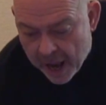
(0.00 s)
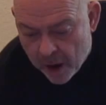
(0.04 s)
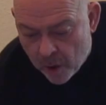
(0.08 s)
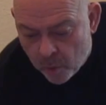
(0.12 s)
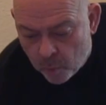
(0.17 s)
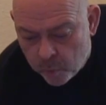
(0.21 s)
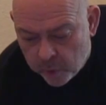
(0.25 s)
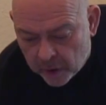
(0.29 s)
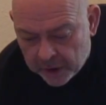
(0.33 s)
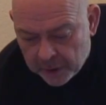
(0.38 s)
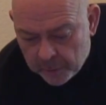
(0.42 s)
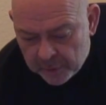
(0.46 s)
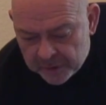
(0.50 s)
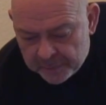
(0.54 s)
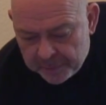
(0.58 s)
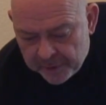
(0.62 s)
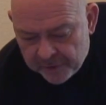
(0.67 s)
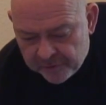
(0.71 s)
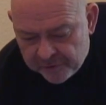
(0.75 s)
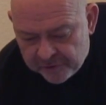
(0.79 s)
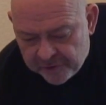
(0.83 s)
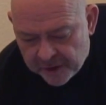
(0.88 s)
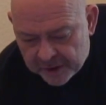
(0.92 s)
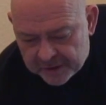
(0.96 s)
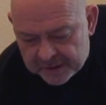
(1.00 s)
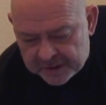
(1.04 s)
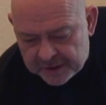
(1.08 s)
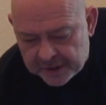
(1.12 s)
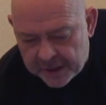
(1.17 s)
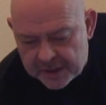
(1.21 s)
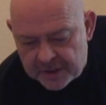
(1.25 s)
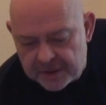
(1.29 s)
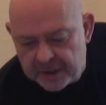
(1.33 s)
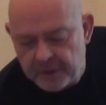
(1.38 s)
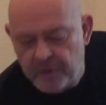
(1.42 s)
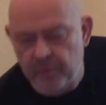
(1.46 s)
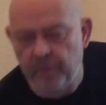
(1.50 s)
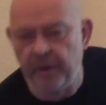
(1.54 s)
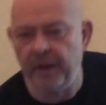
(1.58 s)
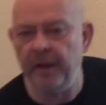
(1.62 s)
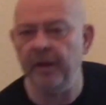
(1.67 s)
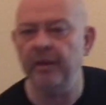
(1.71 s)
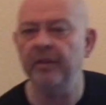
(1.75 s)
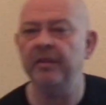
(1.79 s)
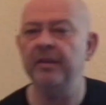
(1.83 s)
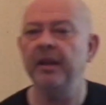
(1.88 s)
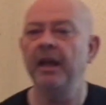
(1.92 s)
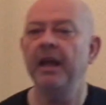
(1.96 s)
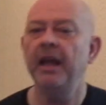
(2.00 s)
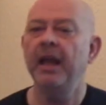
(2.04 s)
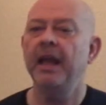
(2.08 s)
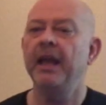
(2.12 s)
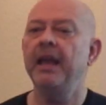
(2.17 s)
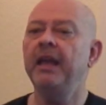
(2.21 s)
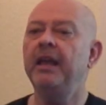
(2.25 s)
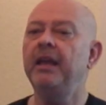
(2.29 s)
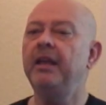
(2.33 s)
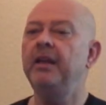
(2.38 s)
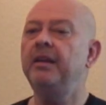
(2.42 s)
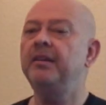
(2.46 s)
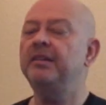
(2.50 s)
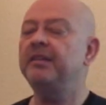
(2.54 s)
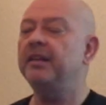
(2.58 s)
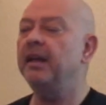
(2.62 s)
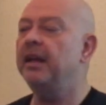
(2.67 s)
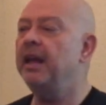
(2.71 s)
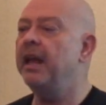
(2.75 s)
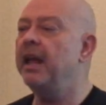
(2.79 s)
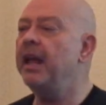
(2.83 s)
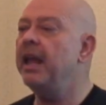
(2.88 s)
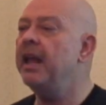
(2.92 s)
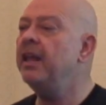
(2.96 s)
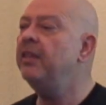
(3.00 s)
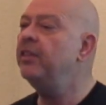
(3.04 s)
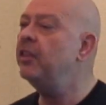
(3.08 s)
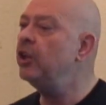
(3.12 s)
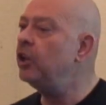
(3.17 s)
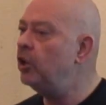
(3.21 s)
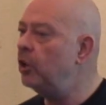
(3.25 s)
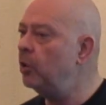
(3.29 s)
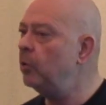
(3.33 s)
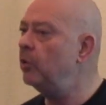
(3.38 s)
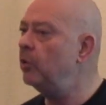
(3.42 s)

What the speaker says: what I was being fascinated with is, in the